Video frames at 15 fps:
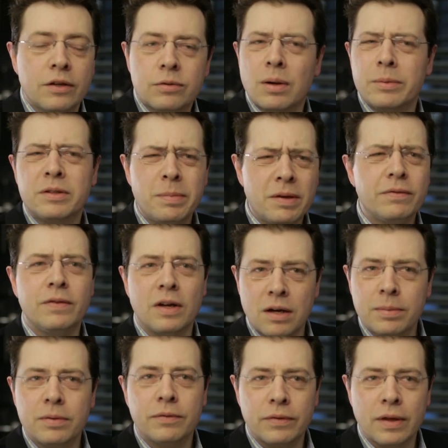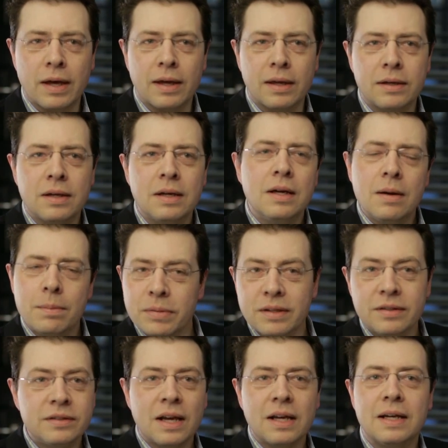So I was a bit fed up of that. But
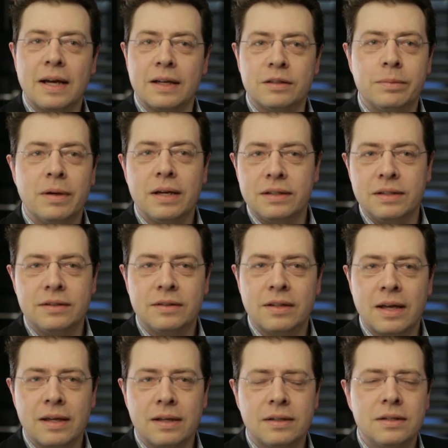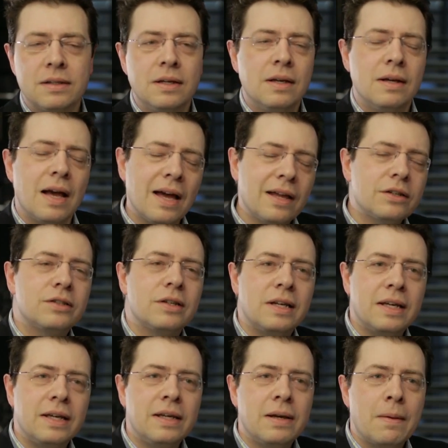the second aspect is that
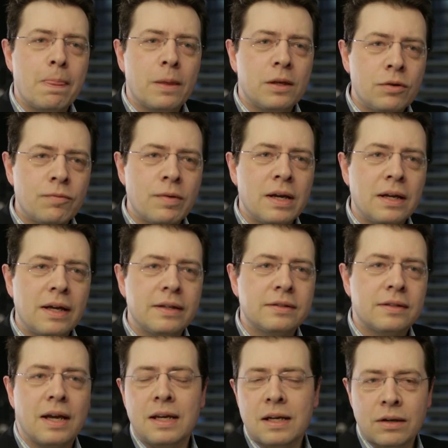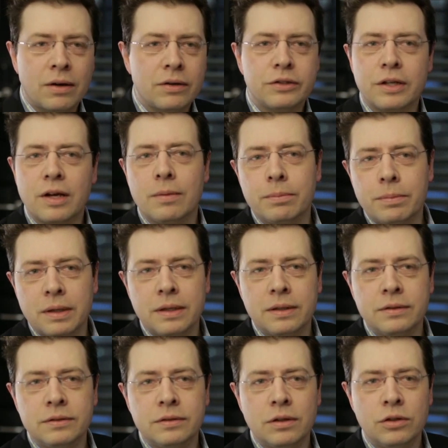actually you realise that in larger
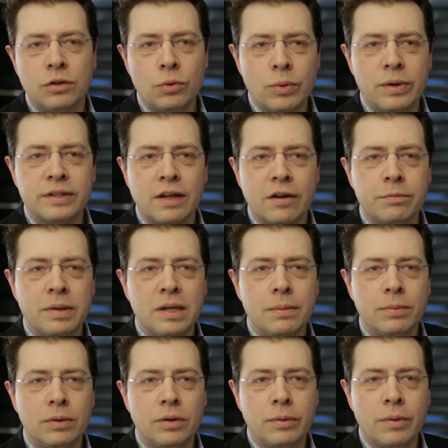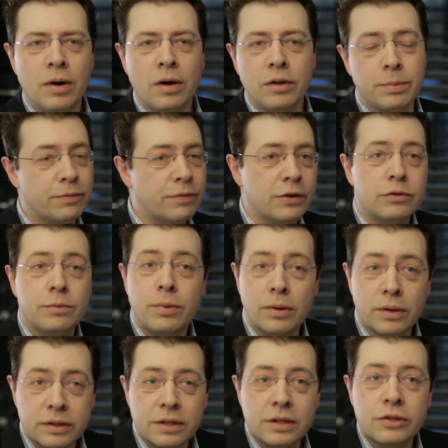companies you always have people who are the professional
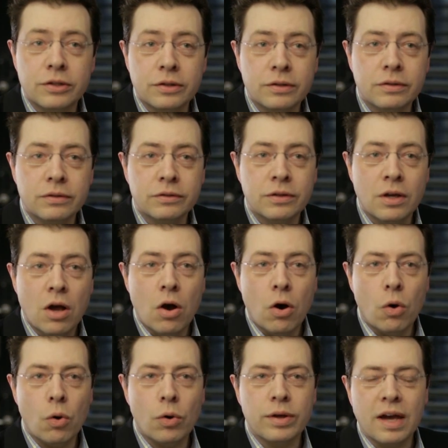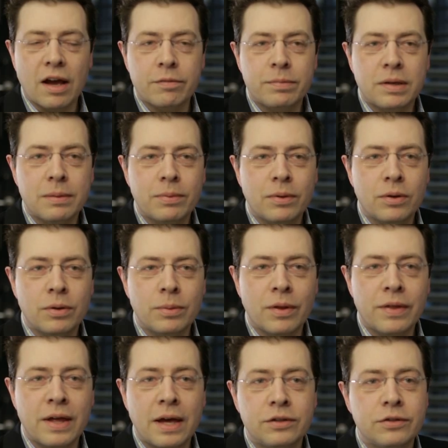politicians, or you have people who
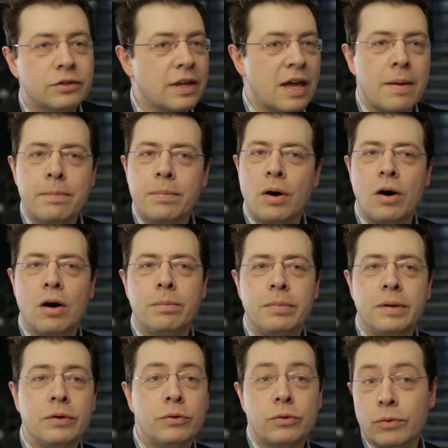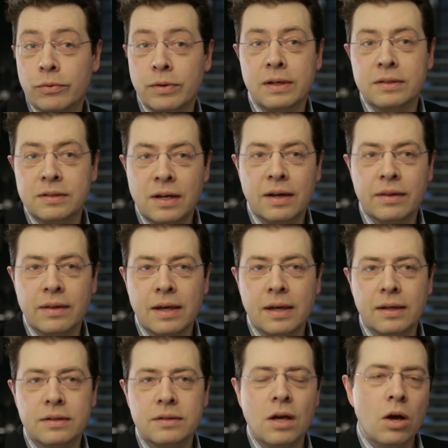are there just to empire build or things like
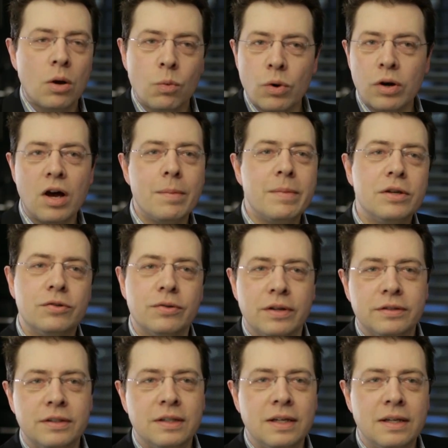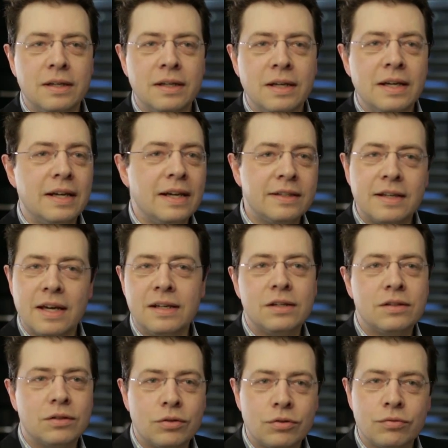that. What I'm interested in is
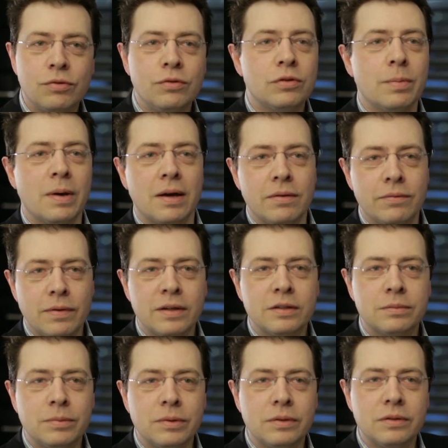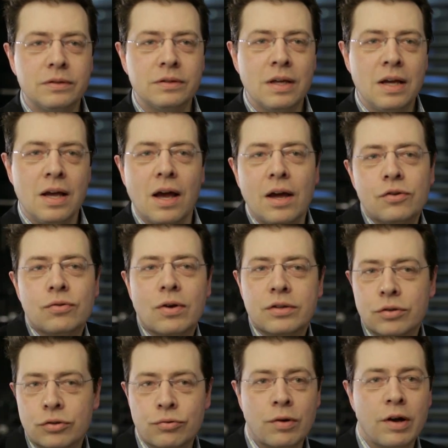getting to the truth about investments and
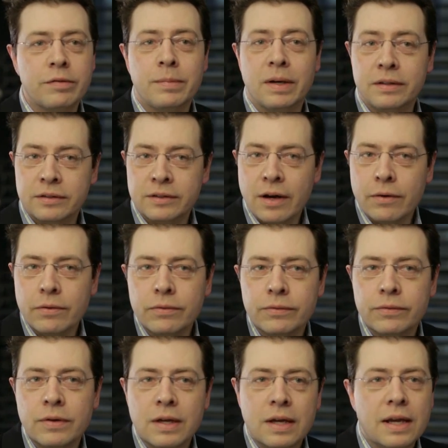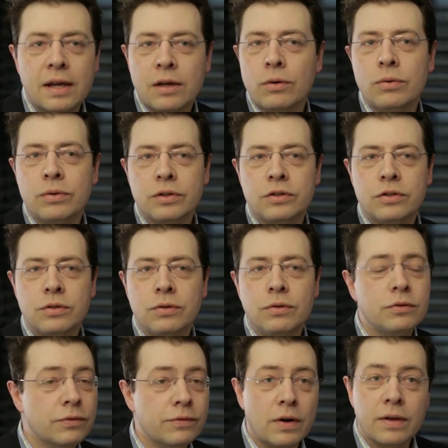trying to drive myself in order to,
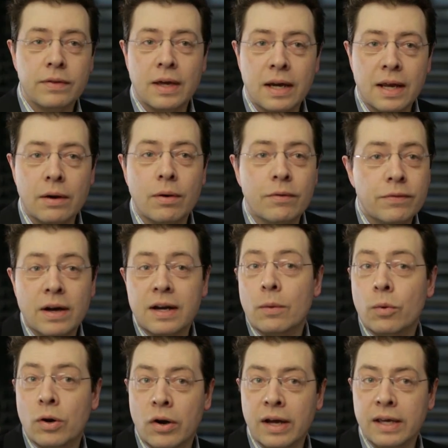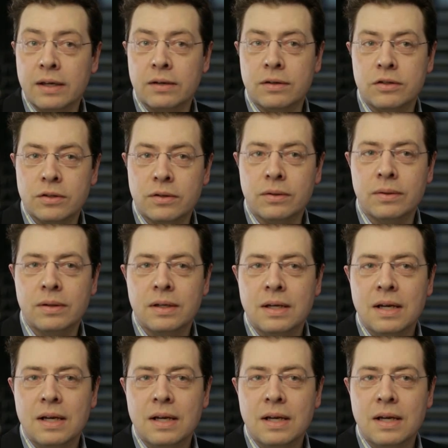to find that out and find out what I can do.